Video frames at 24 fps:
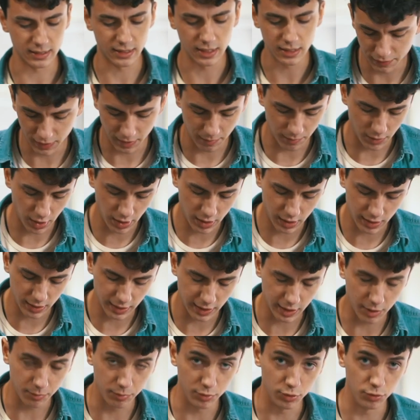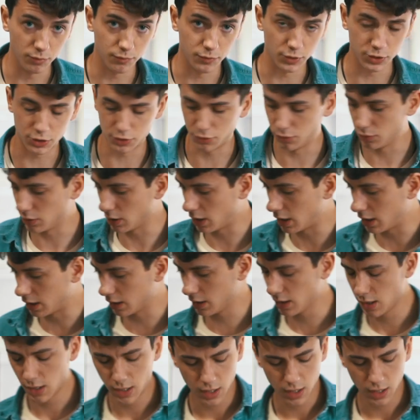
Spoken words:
Simply, I'm not going to let it bloom for too long.